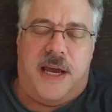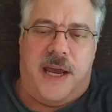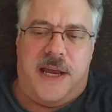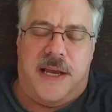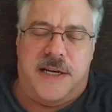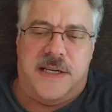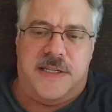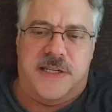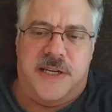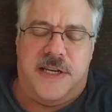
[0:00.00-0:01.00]
And
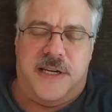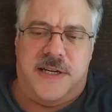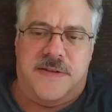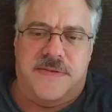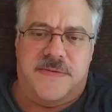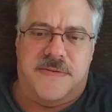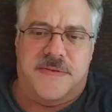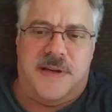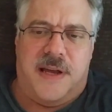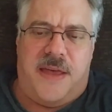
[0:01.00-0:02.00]

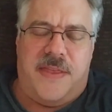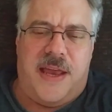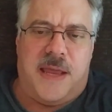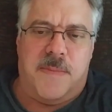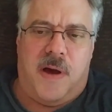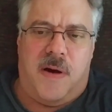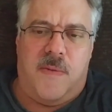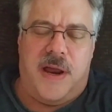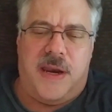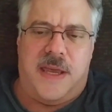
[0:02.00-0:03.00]
and they had to get me all
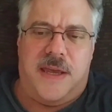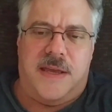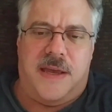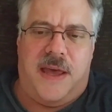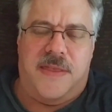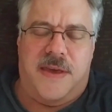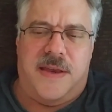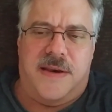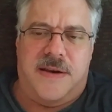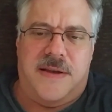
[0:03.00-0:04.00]
ready, and
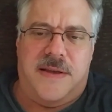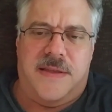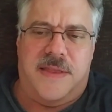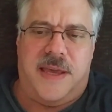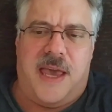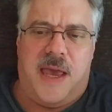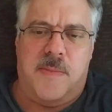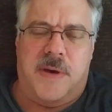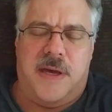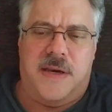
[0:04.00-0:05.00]
then they
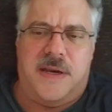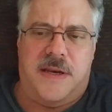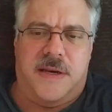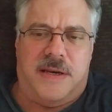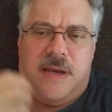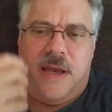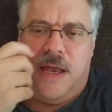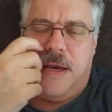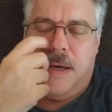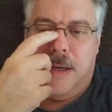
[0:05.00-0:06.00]
came in
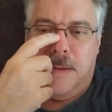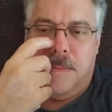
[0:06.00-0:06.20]
and